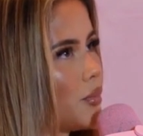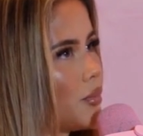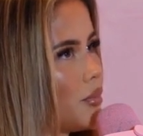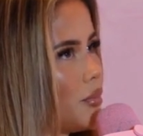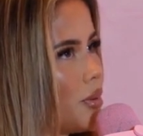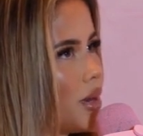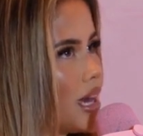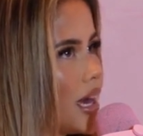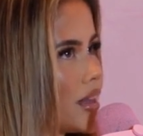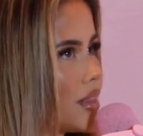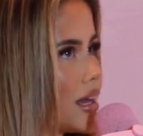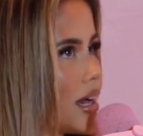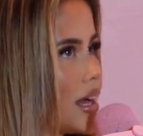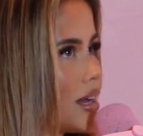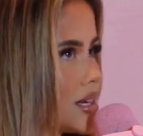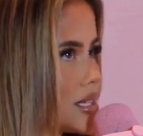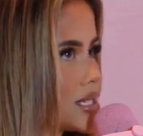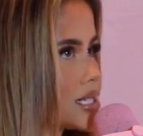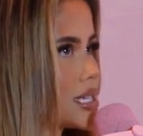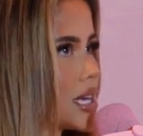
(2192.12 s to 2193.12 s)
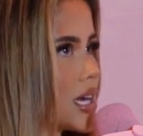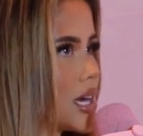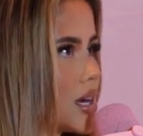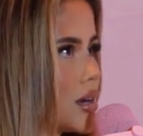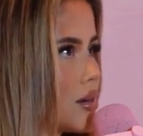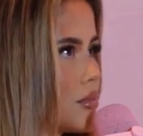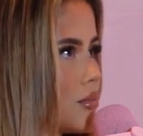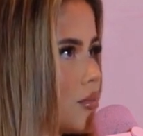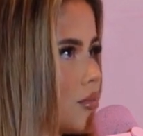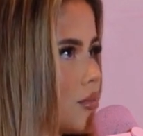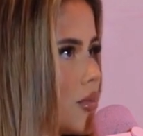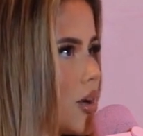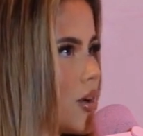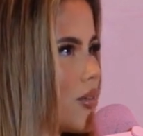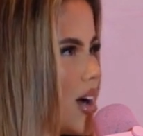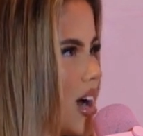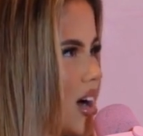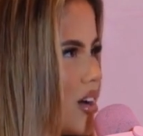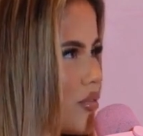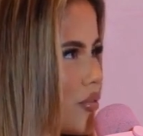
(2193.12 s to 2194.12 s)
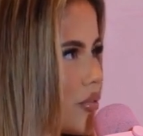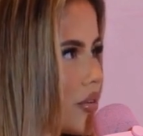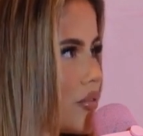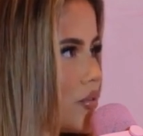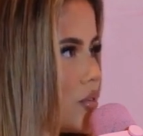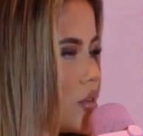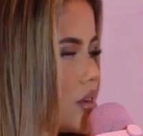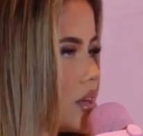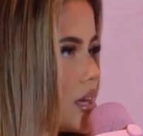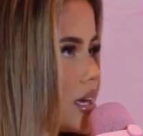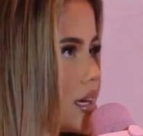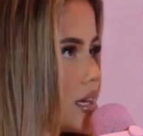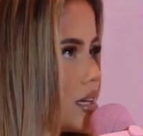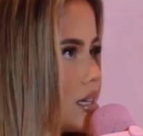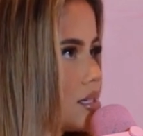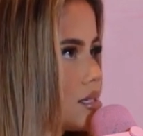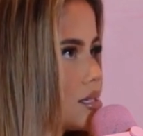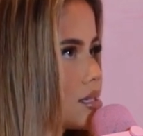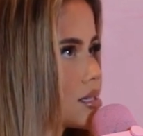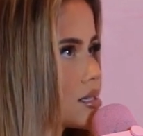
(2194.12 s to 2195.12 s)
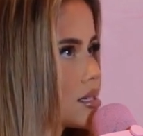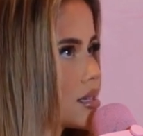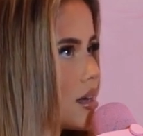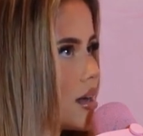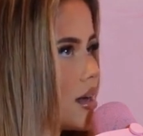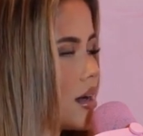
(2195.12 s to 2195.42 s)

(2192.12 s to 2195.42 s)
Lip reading: But yeah, then I didn't see him around for a few years.